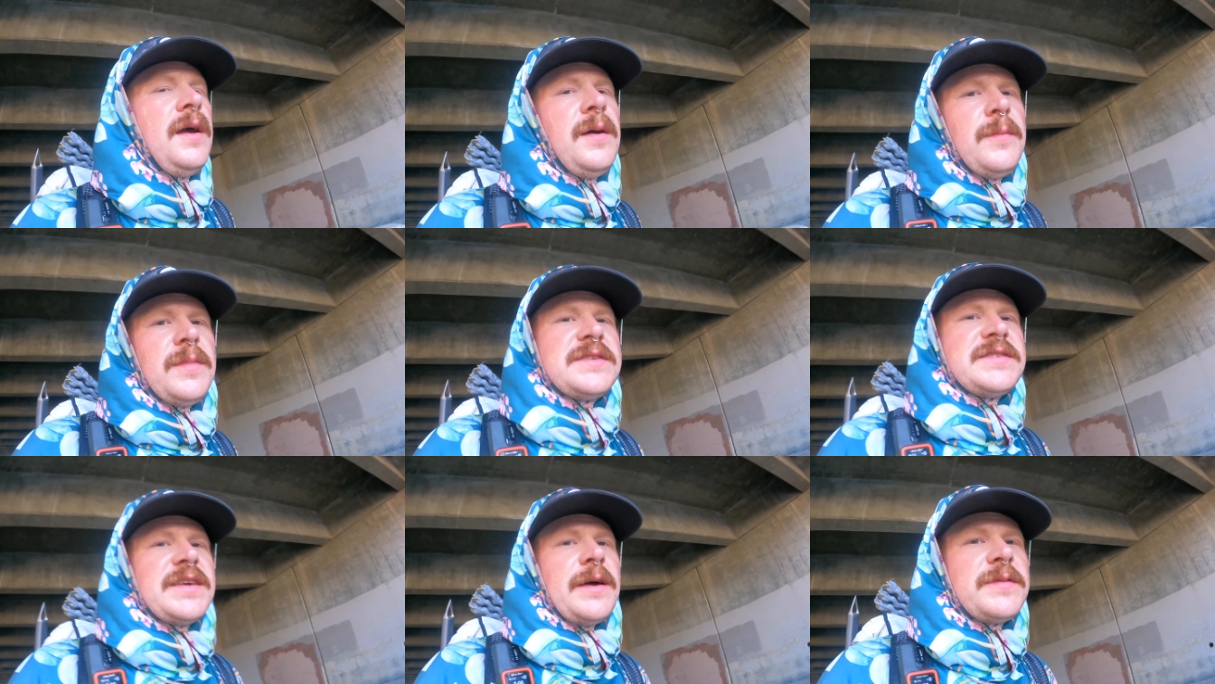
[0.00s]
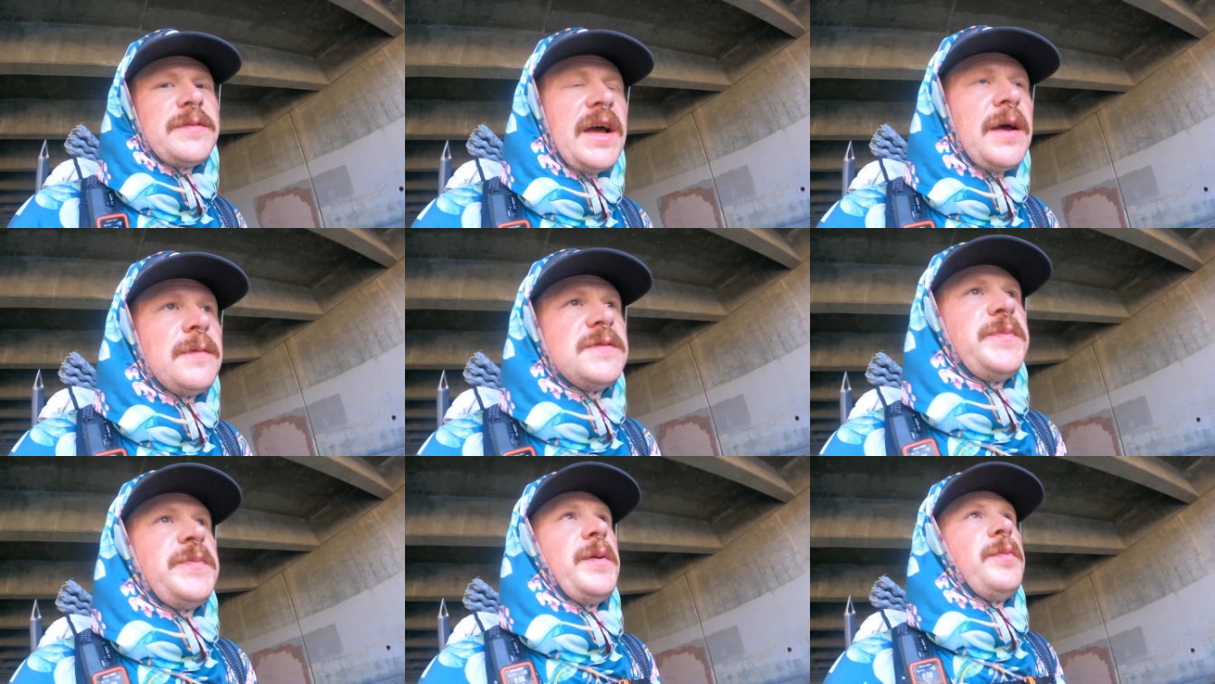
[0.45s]
But
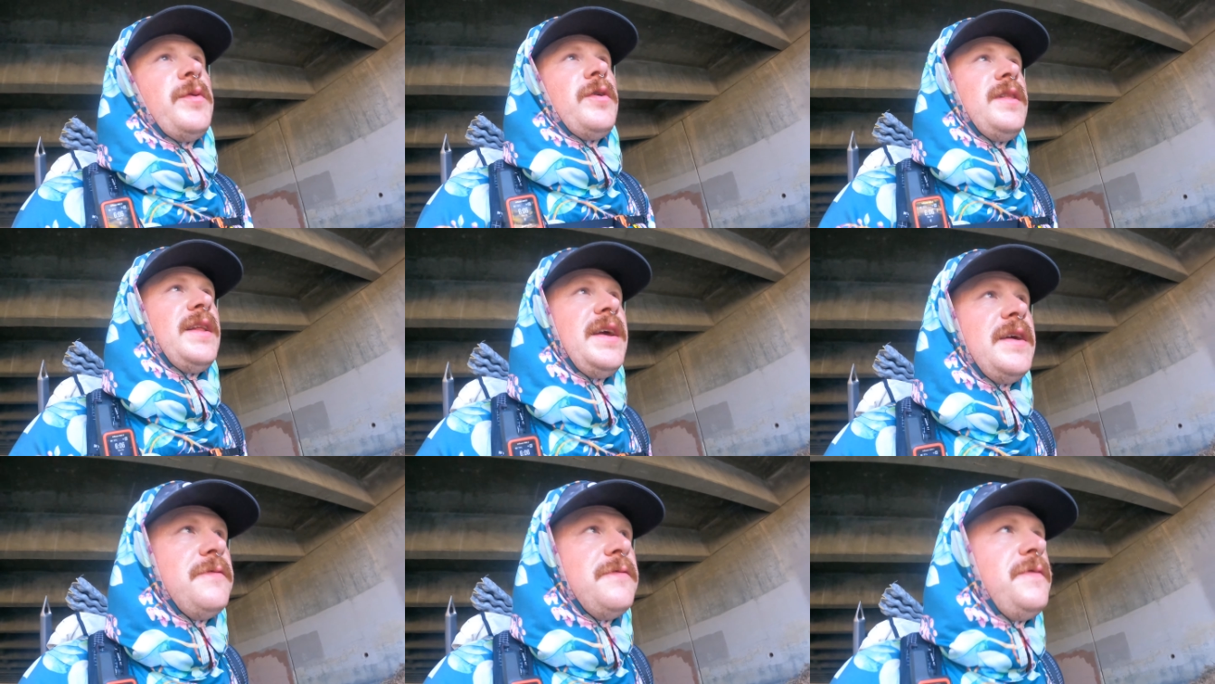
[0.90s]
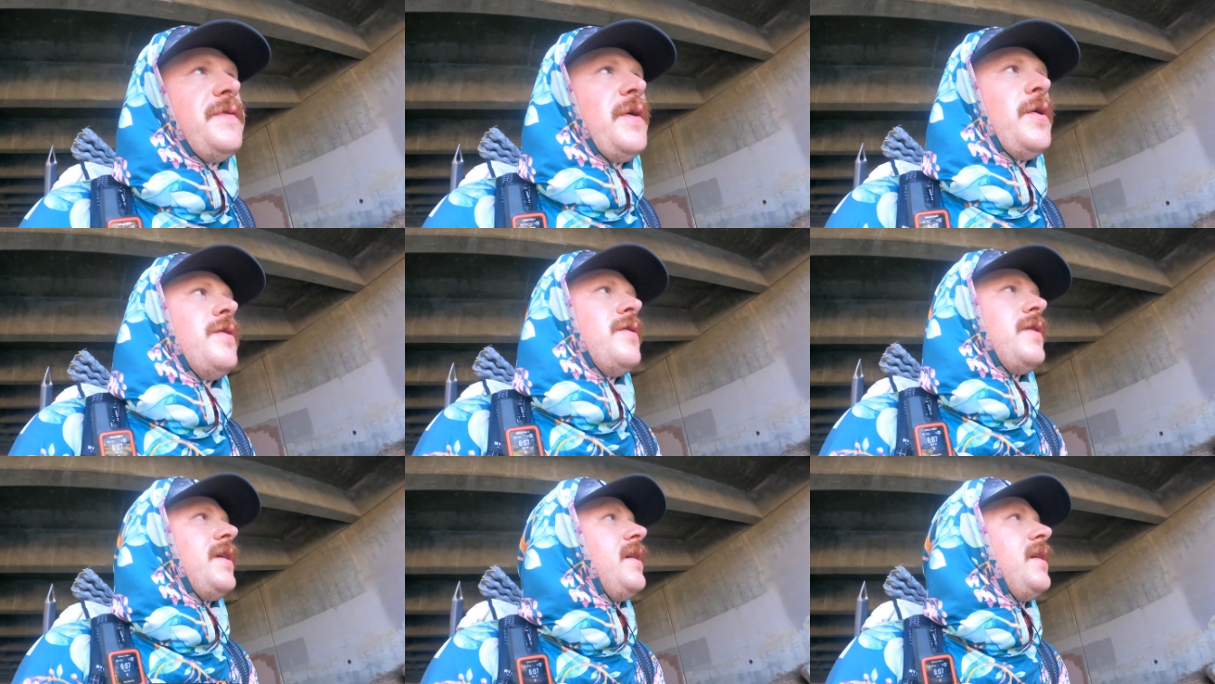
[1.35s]
sometimes people leave
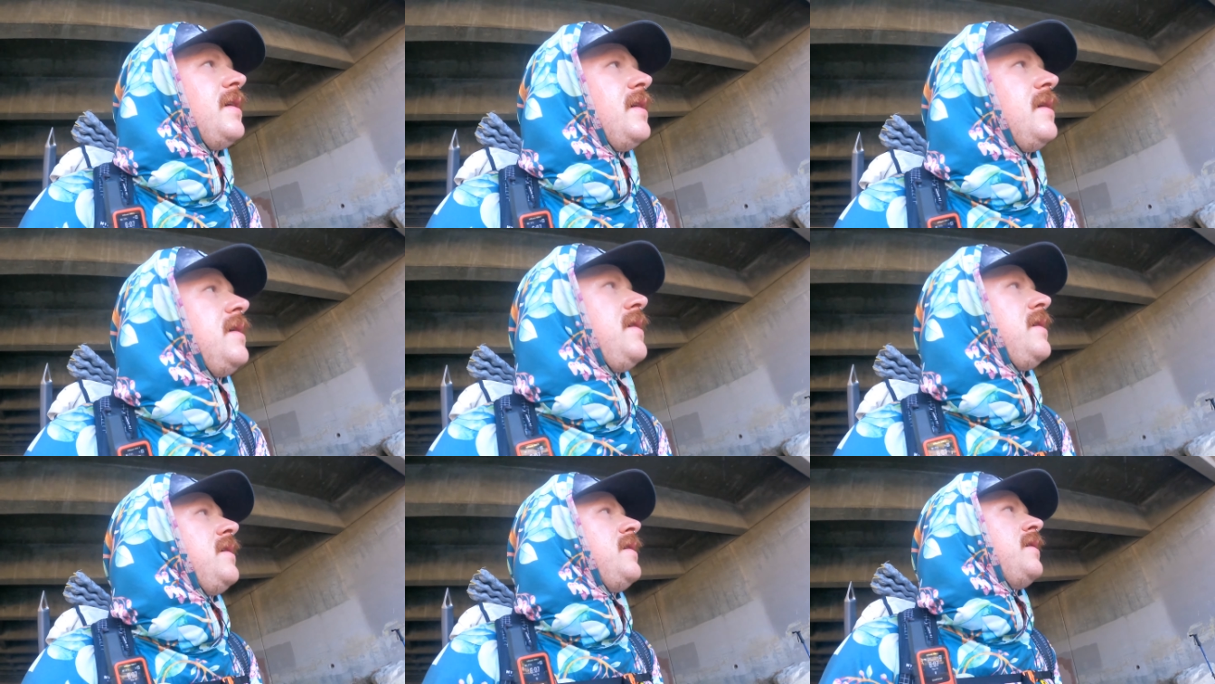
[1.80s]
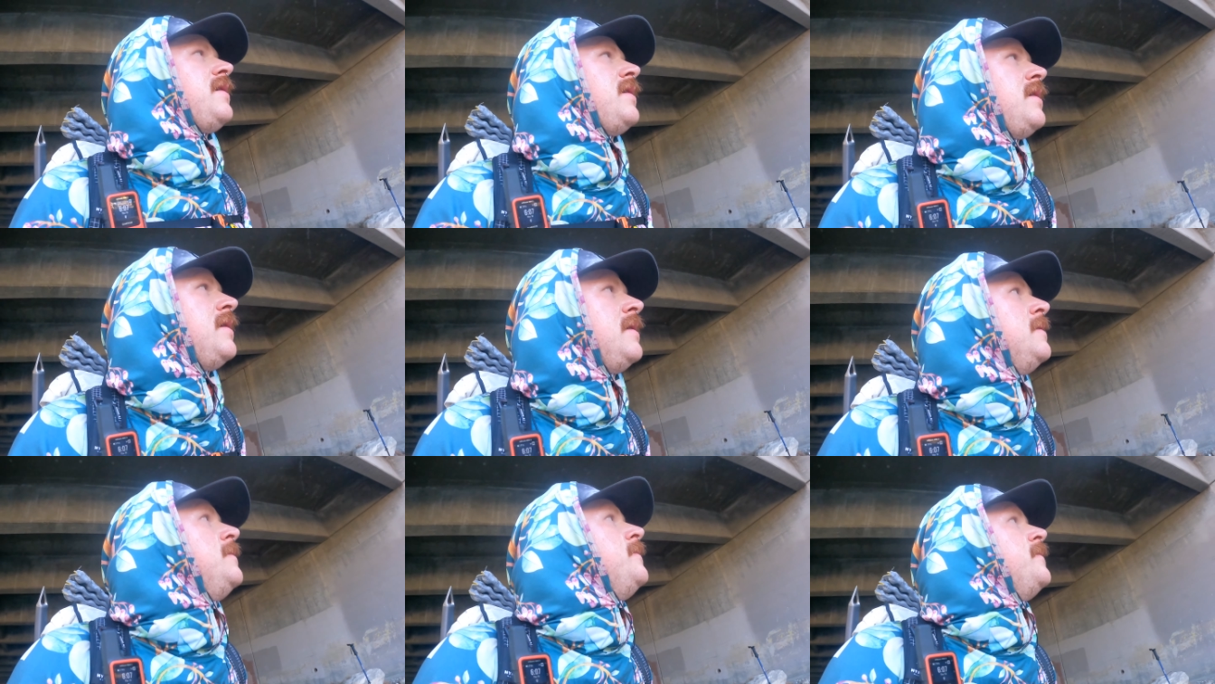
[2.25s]
food.
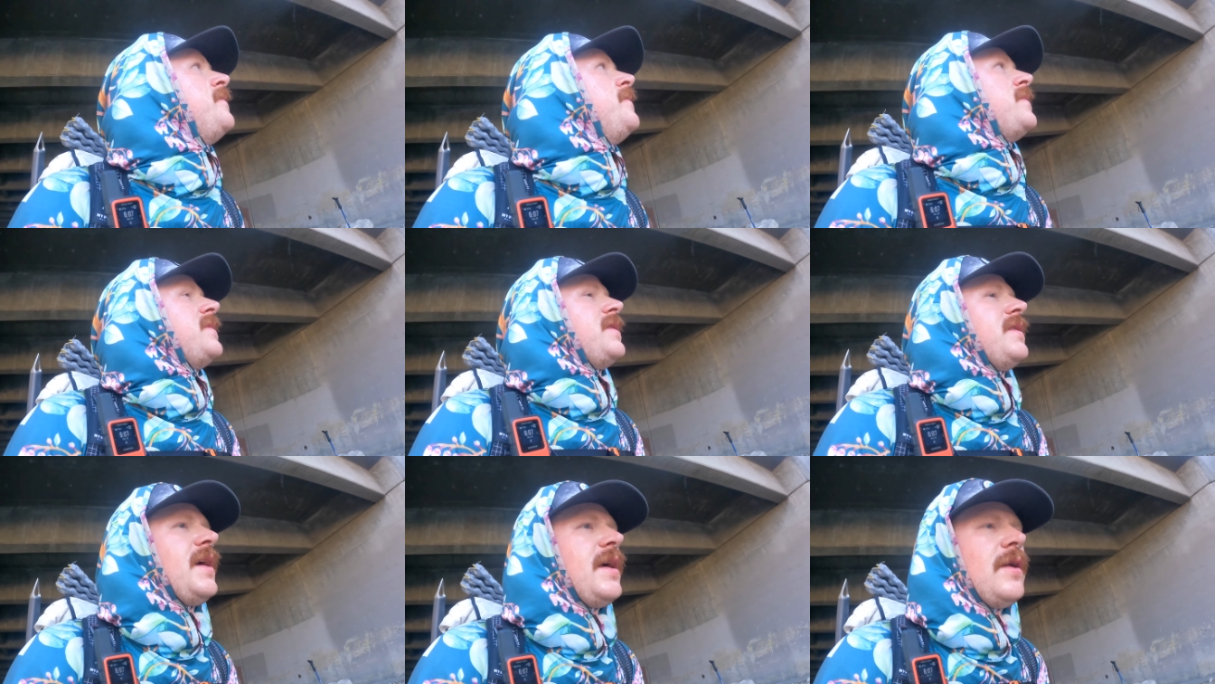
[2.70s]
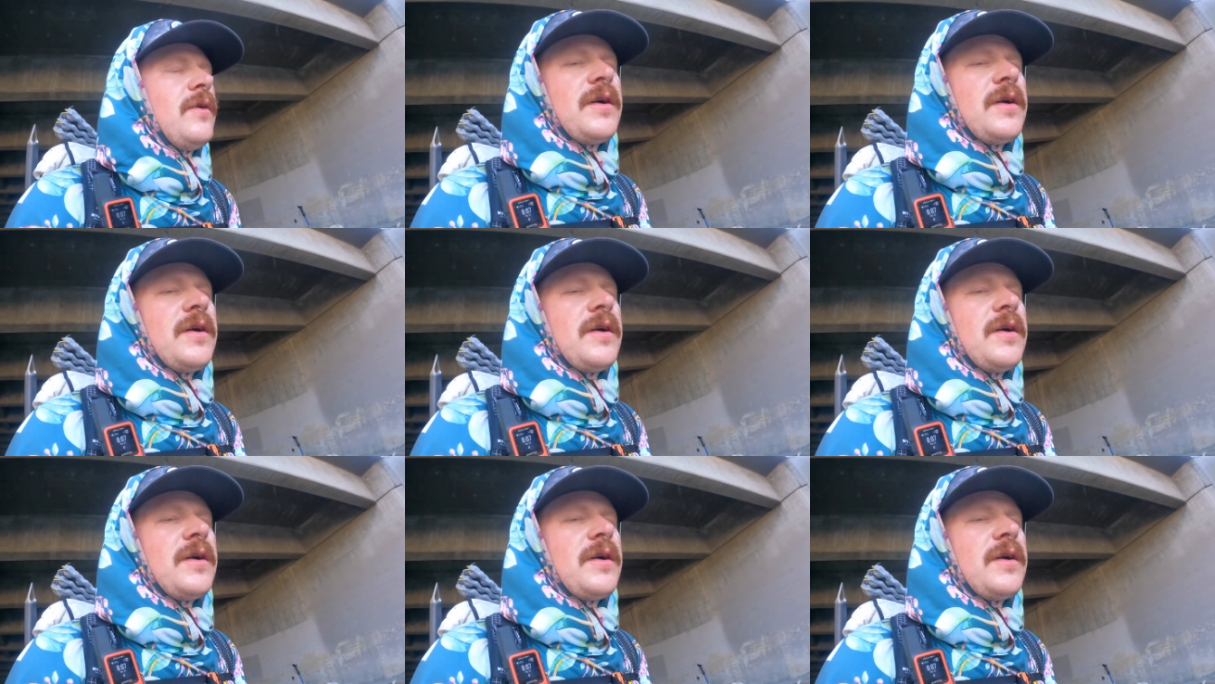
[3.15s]
They